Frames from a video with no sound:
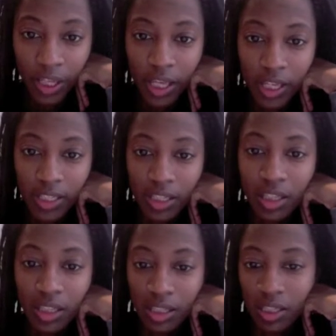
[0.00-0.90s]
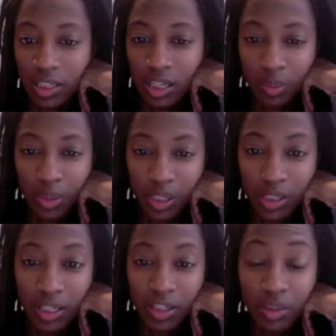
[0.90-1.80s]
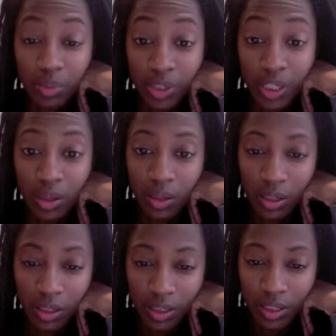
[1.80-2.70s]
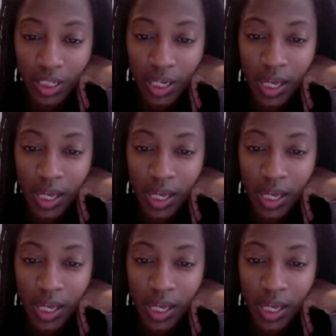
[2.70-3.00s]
because I think this topic is actually pretty large